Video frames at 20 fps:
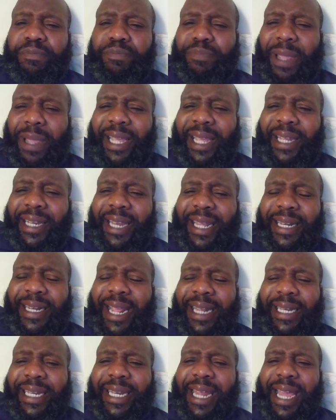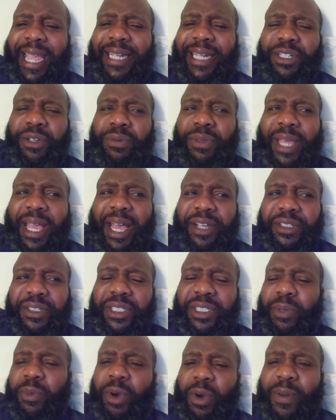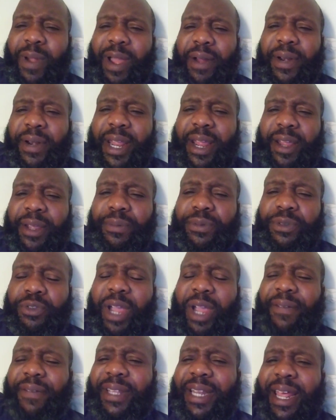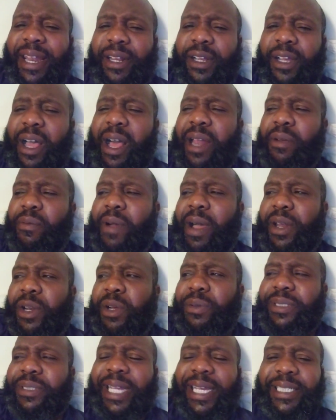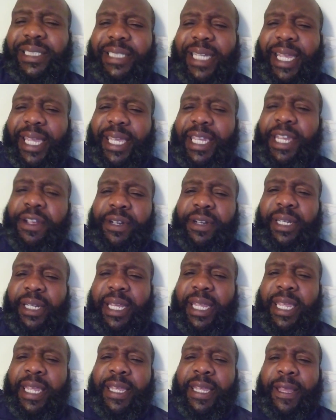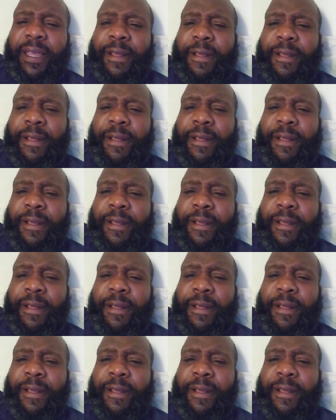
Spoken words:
back in like 99, 2000, somewhere around there. He was drafted out of Colorado. It was like second year in the league.